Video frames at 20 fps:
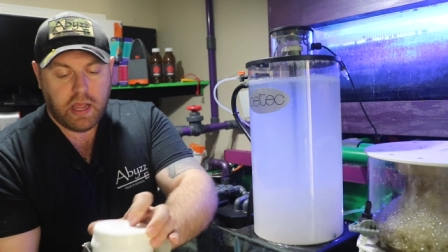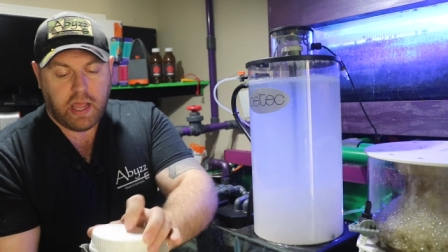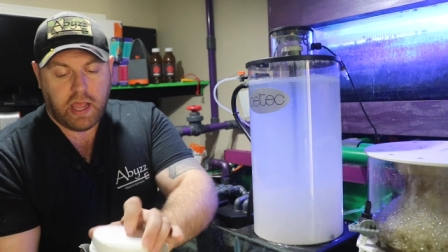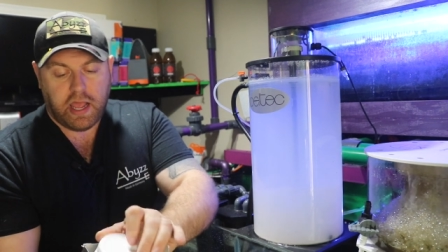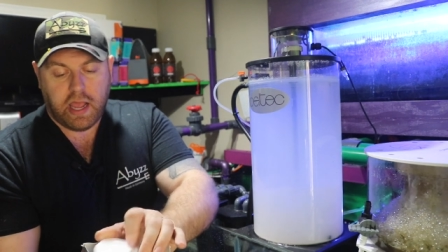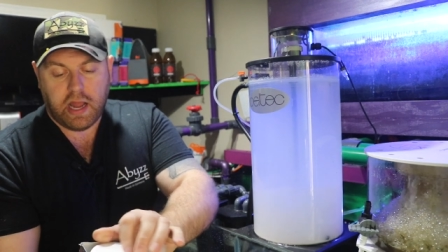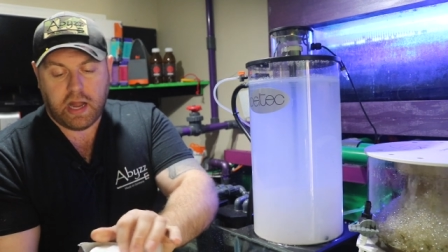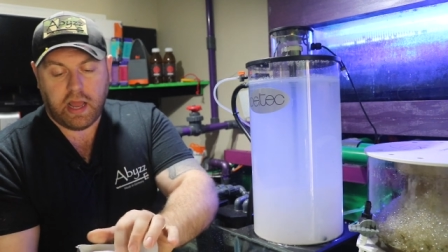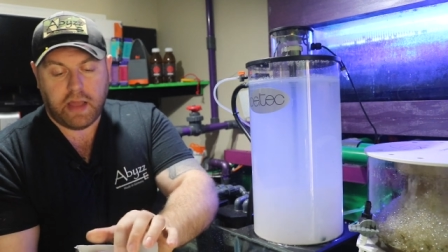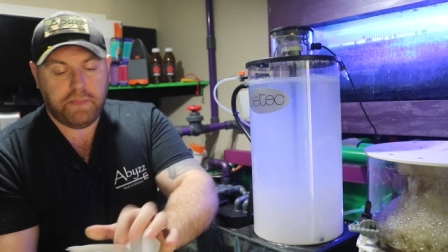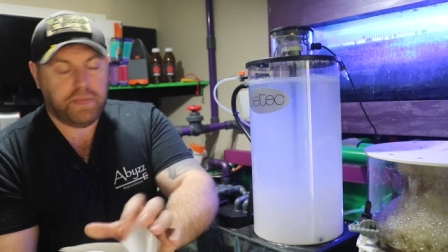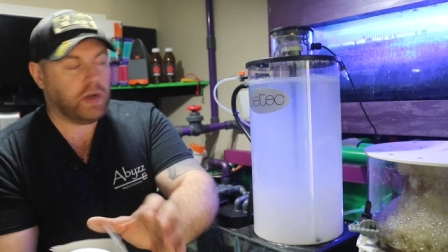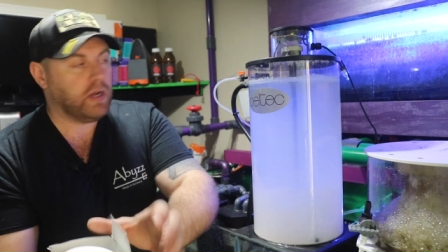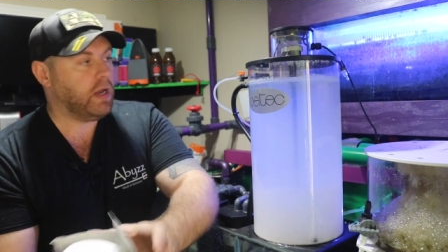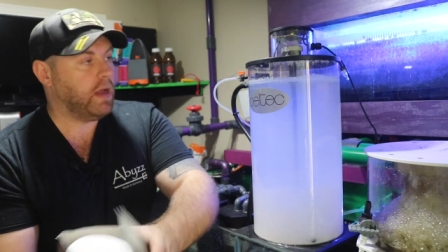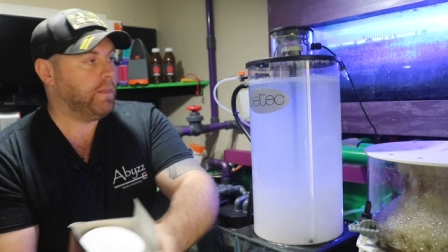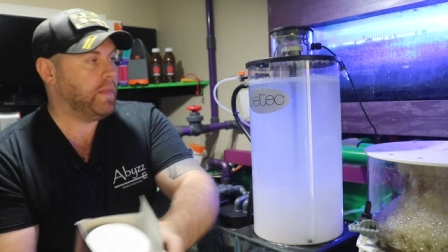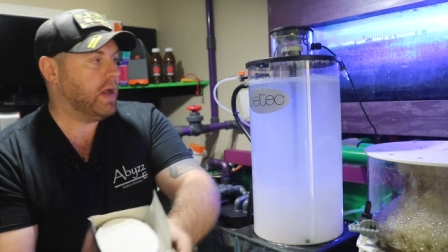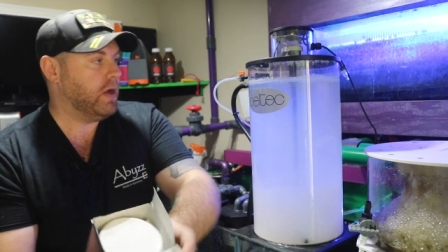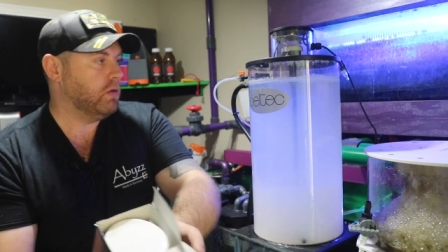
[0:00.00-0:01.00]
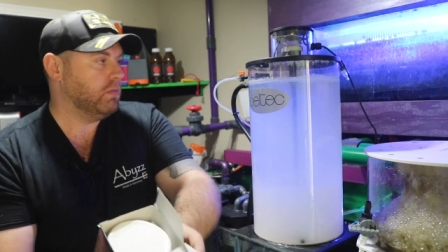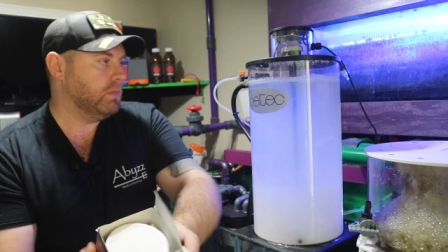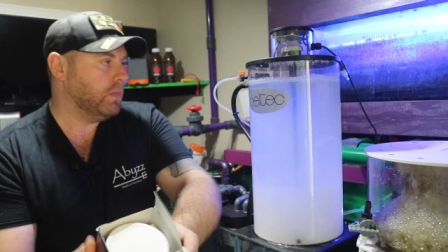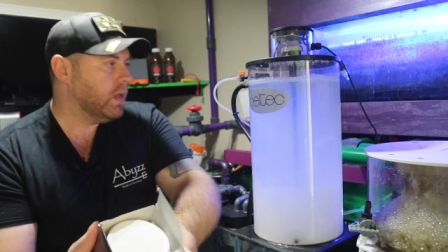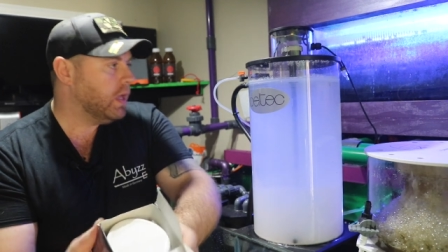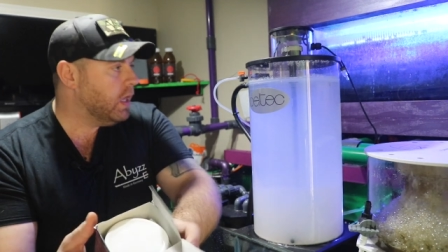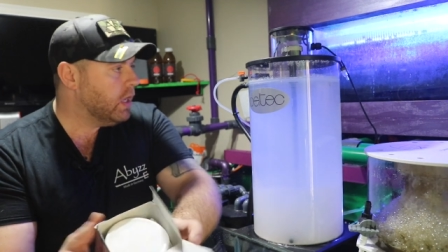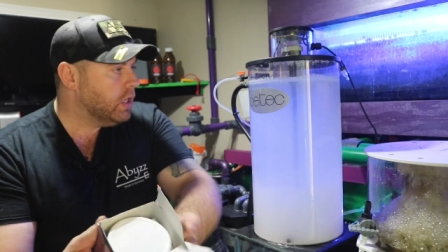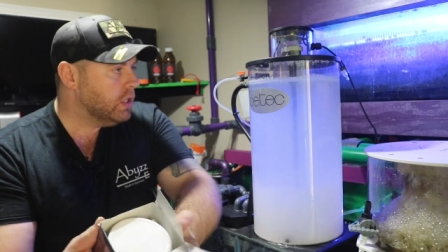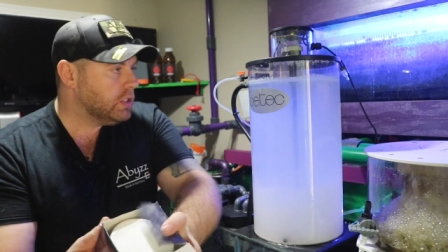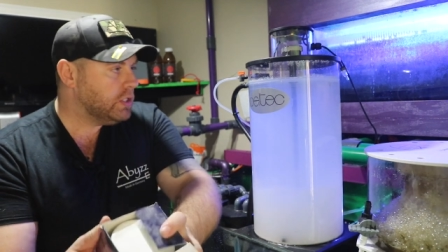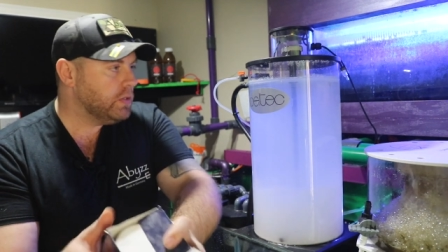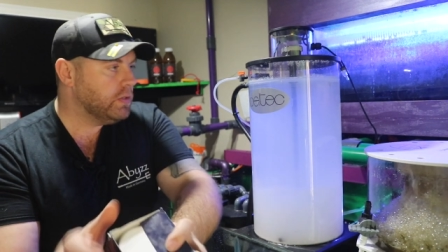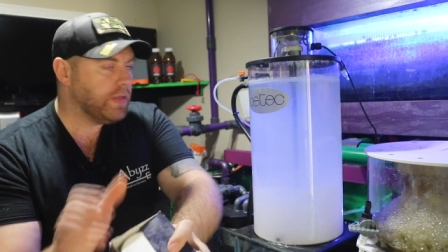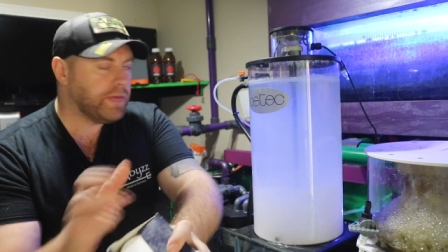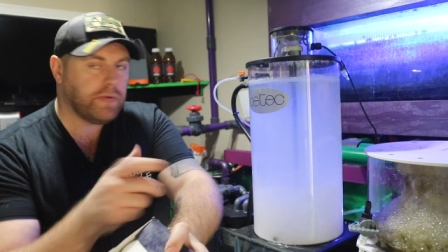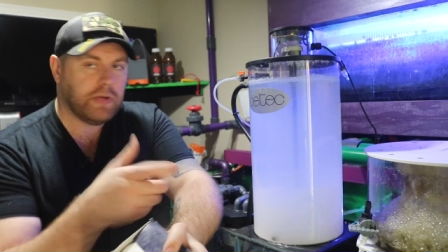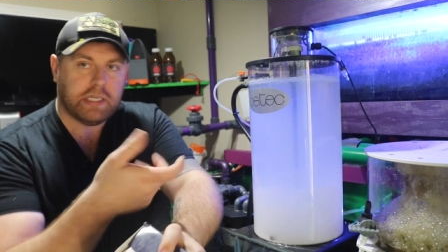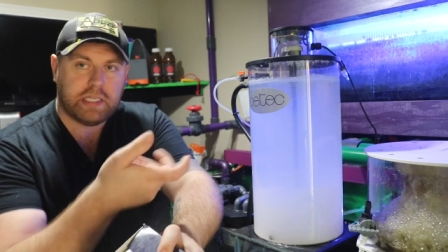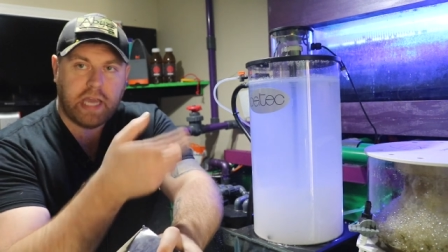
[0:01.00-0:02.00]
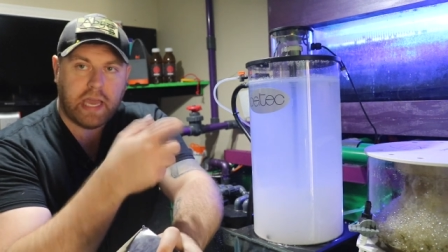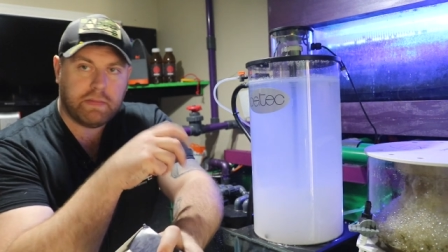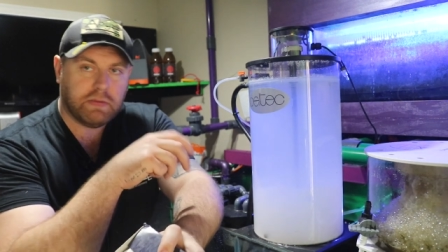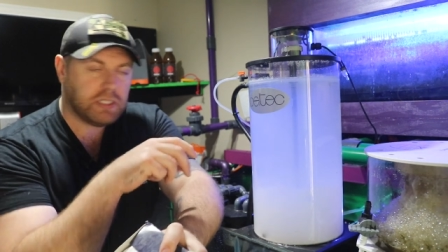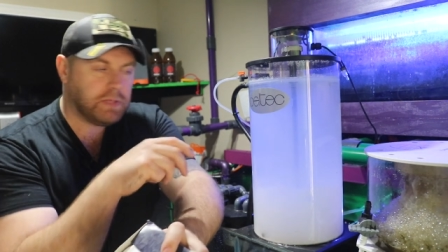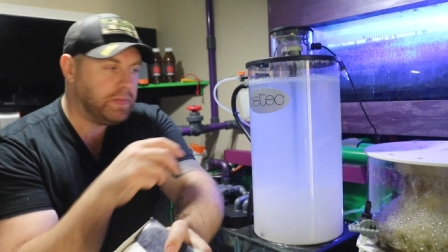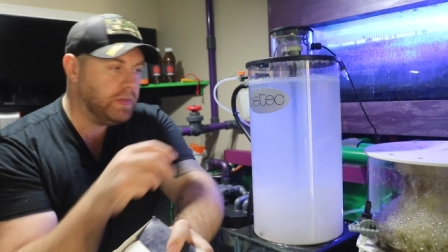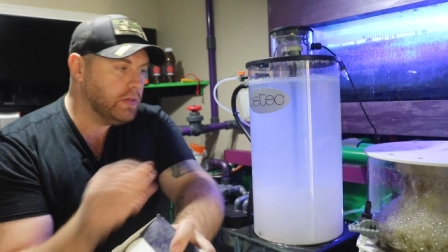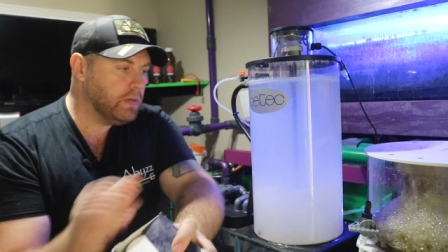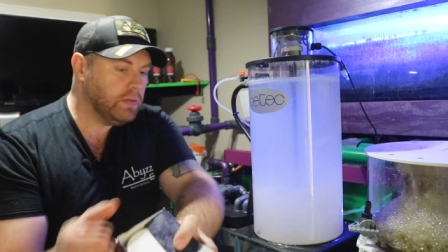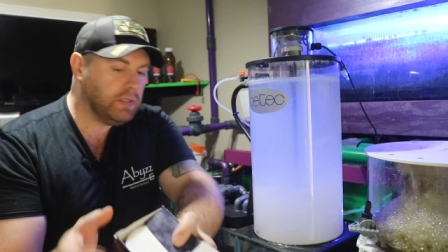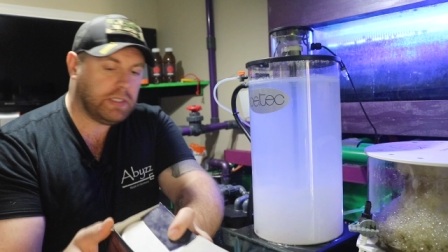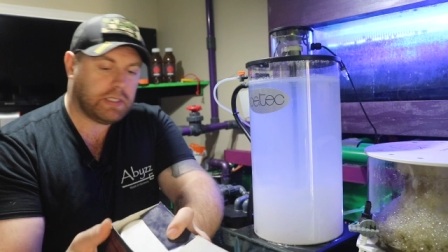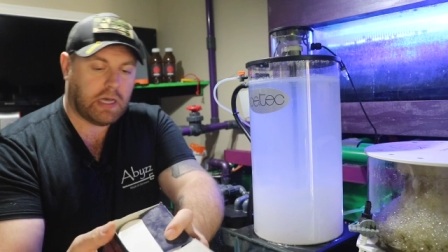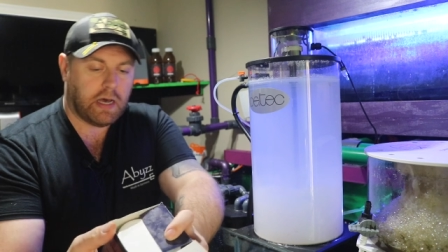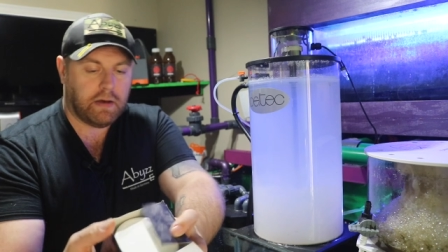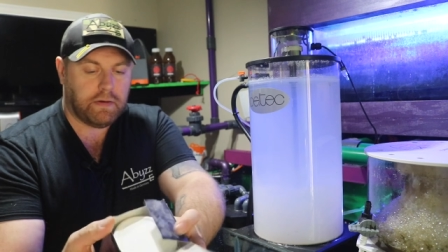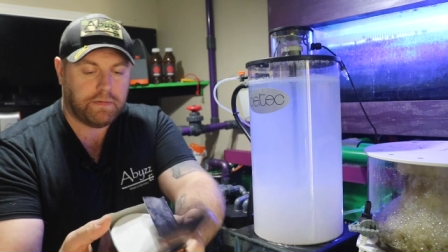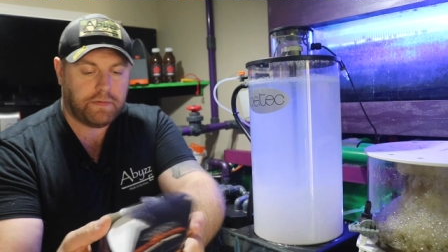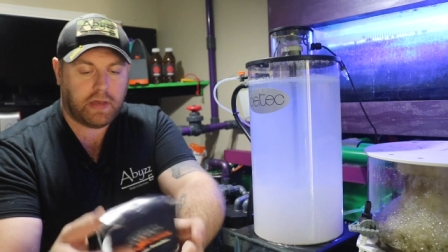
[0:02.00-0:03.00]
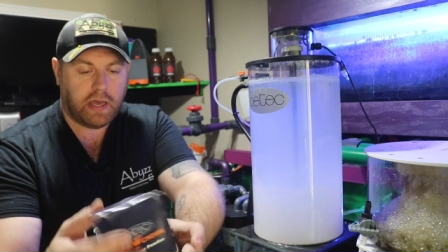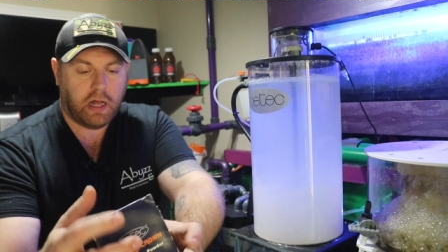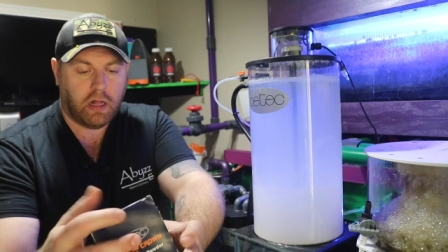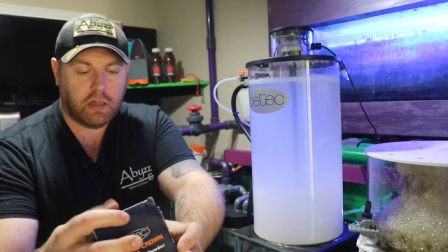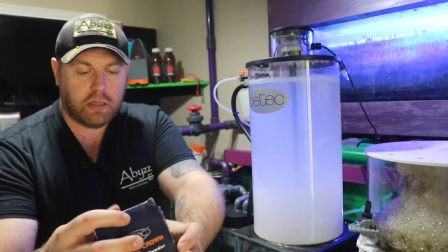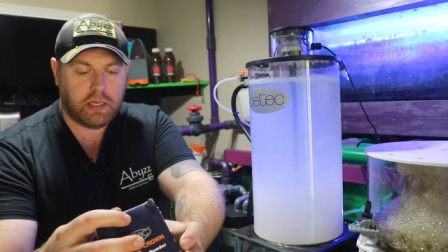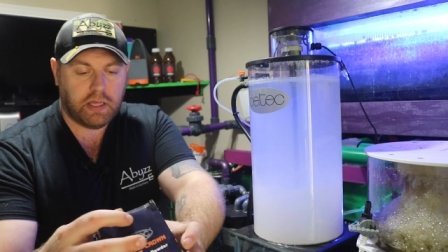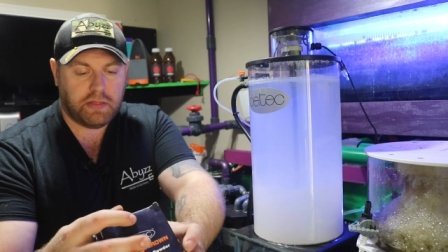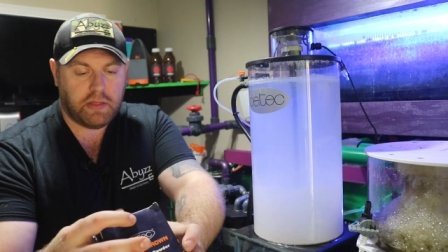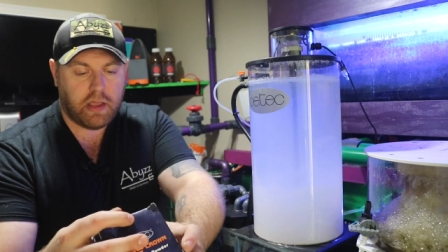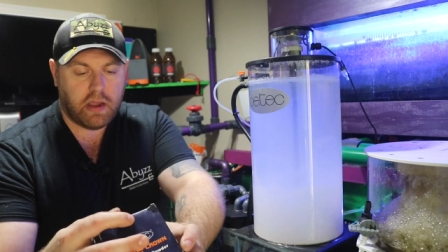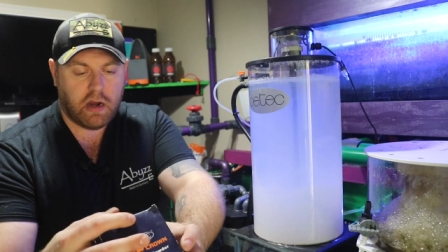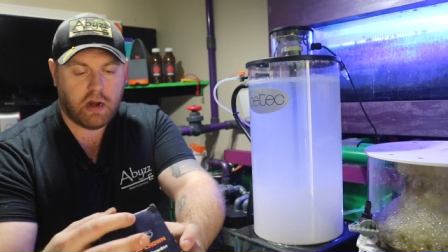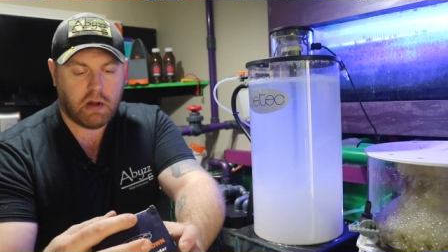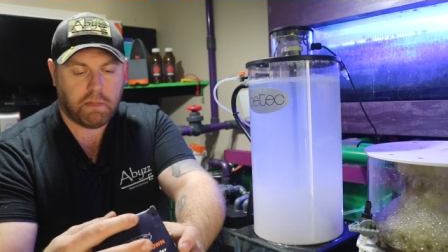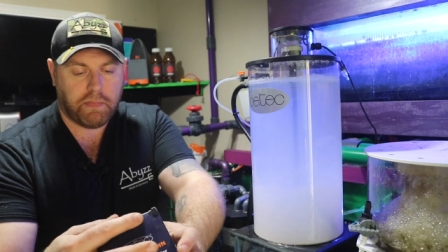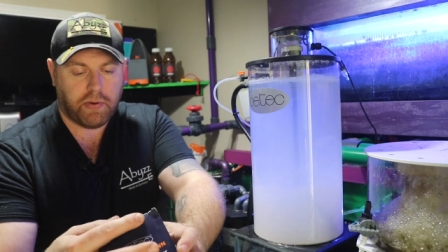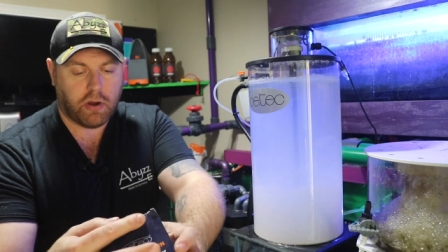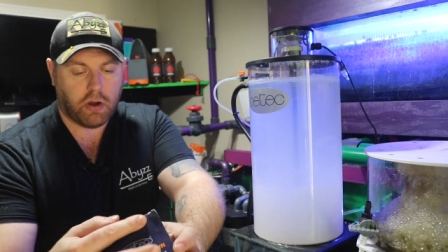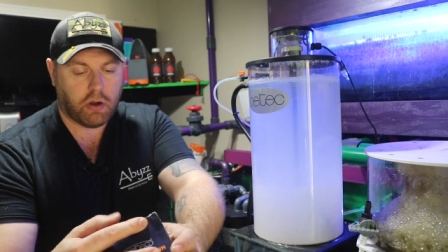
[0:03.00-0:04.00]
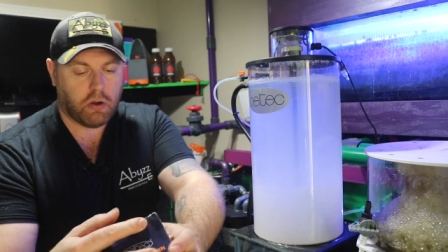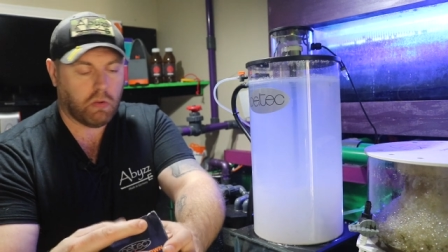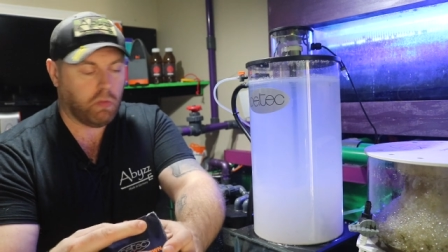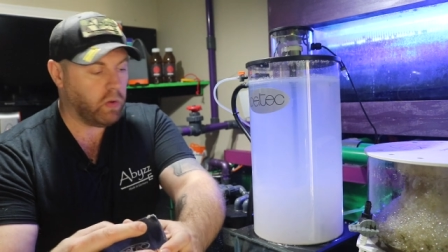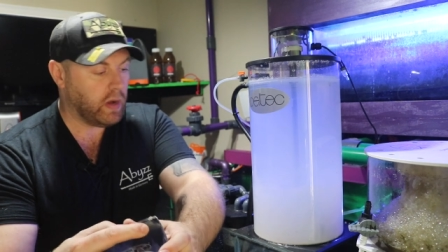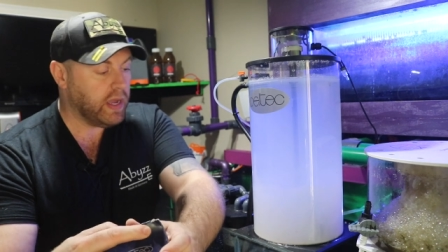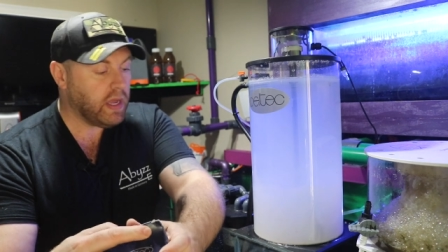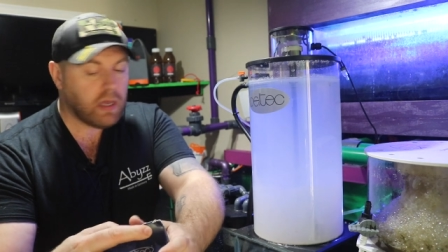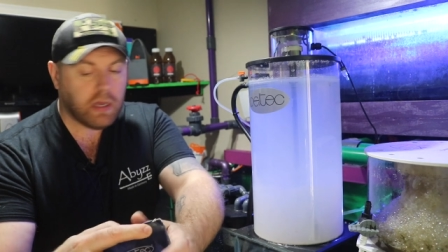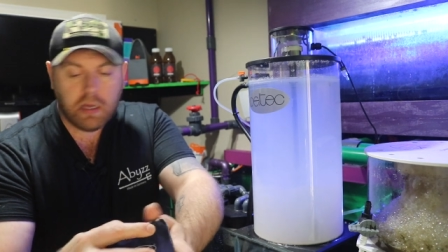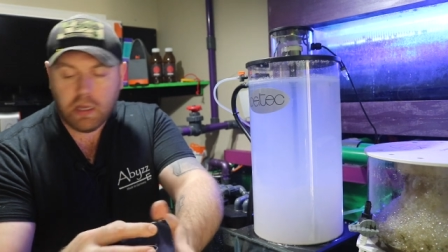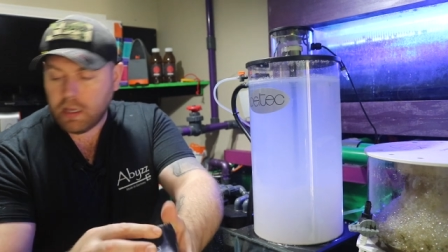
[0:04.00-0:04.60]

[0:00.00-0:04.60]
And I put about two to three tablespoons of calc in there per week.